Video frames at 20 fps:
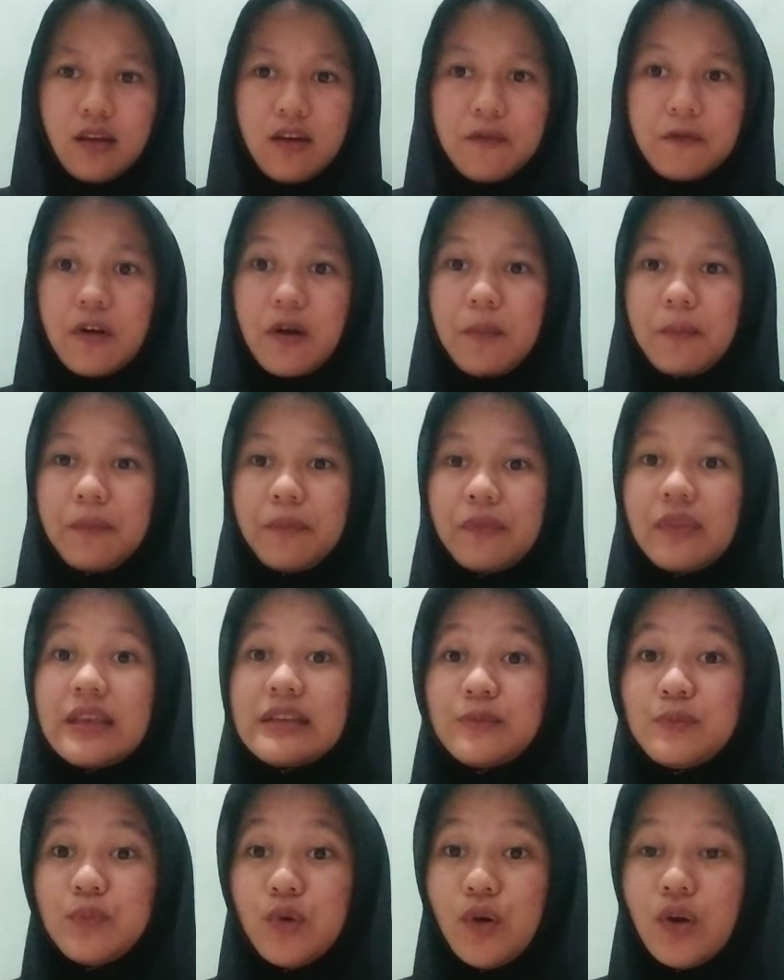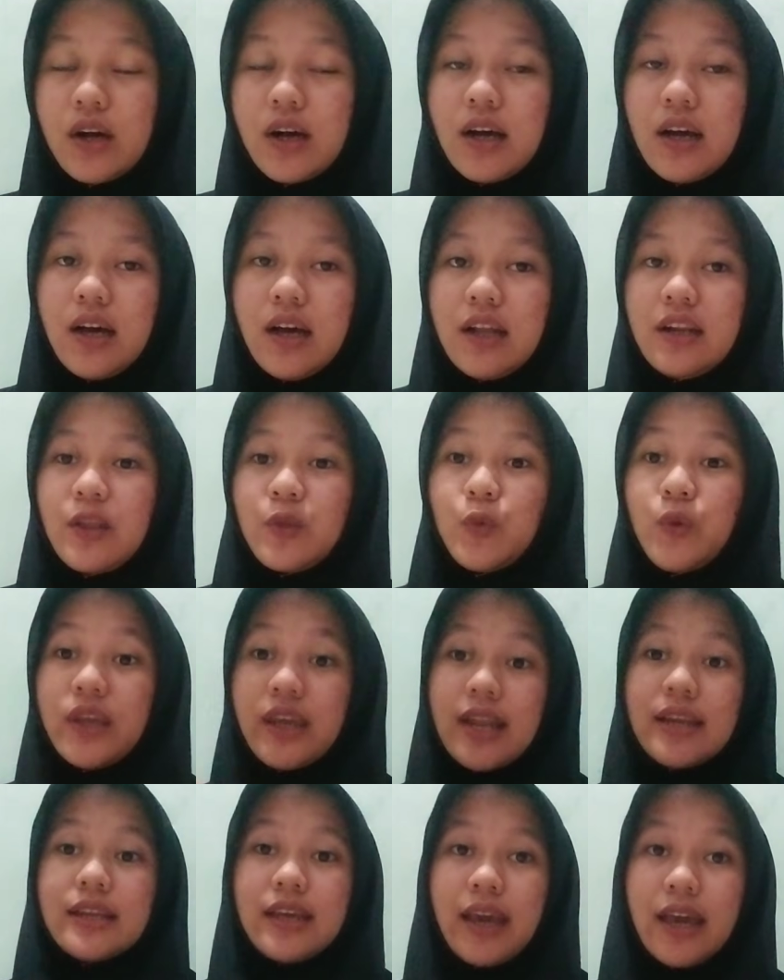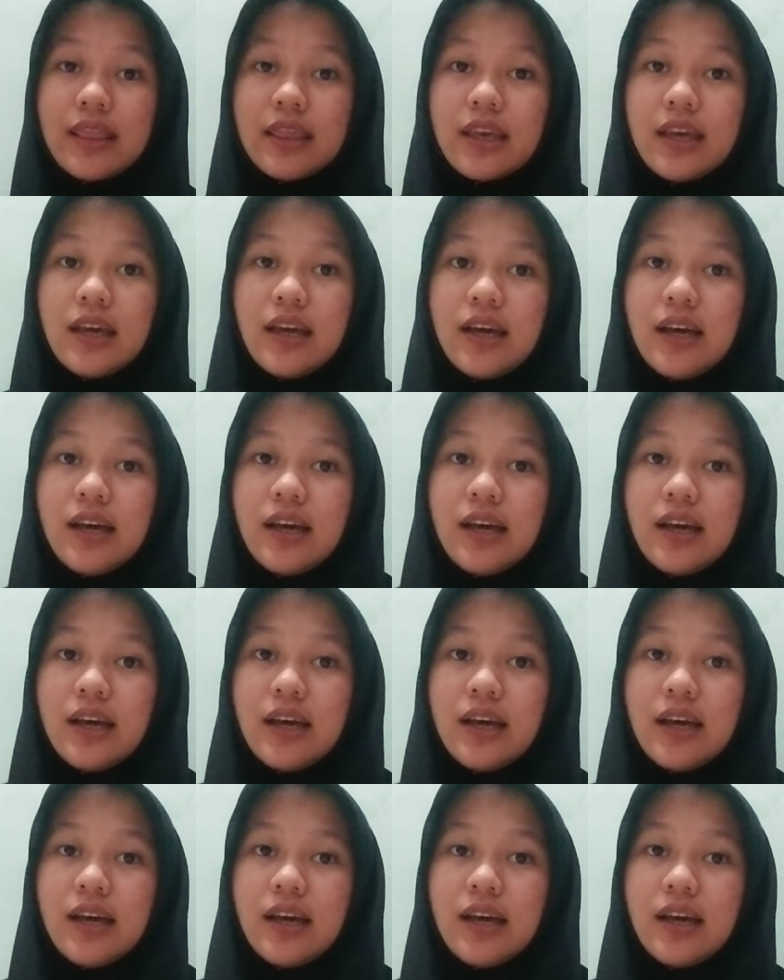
this book that we can get,